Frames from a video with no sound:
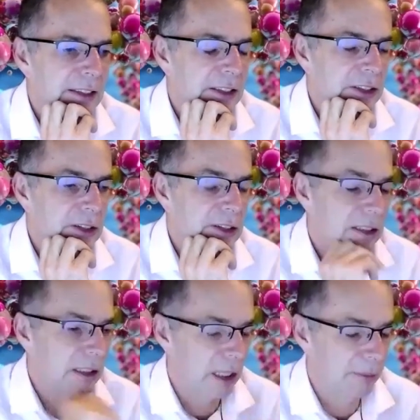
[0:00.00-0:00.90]
is
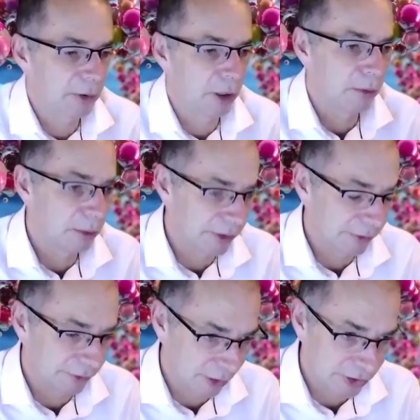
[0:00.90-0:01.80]
a problem with the
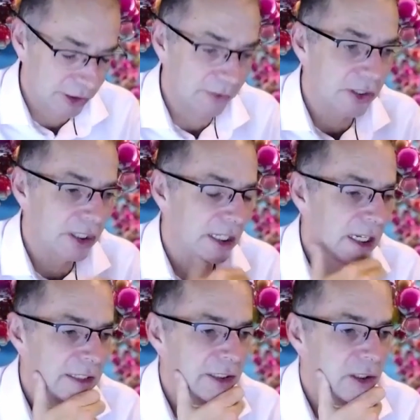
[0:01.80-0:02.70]
front surface of the
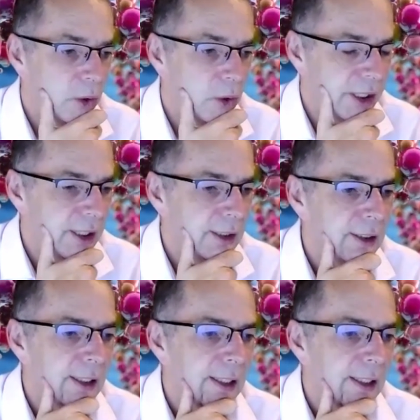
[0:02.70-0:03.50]
eye, the cornea,